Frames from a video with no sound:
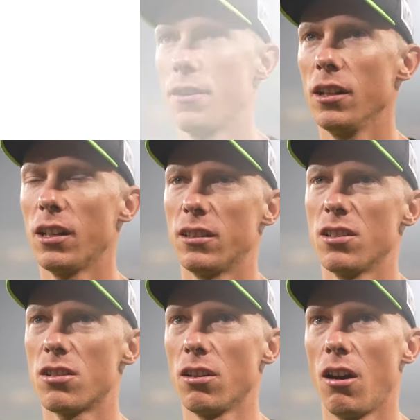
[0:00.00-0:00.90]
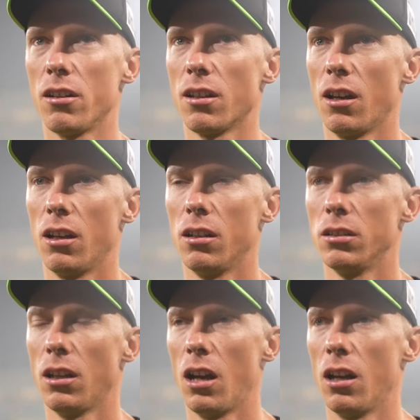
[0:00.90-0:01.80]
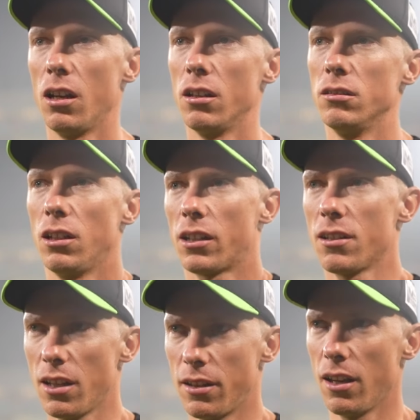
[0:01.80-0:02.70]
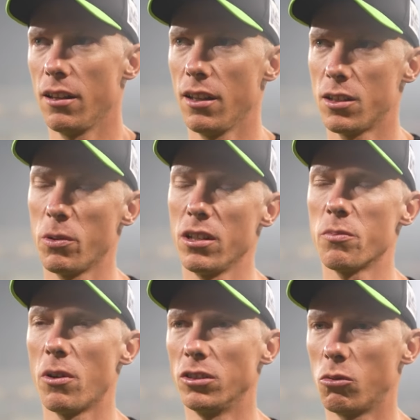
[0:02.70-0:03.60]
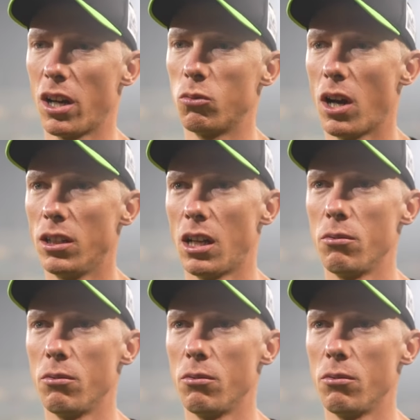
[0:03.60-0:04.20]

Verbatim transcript: I think at the start, like I said, the spinners bowled quite well.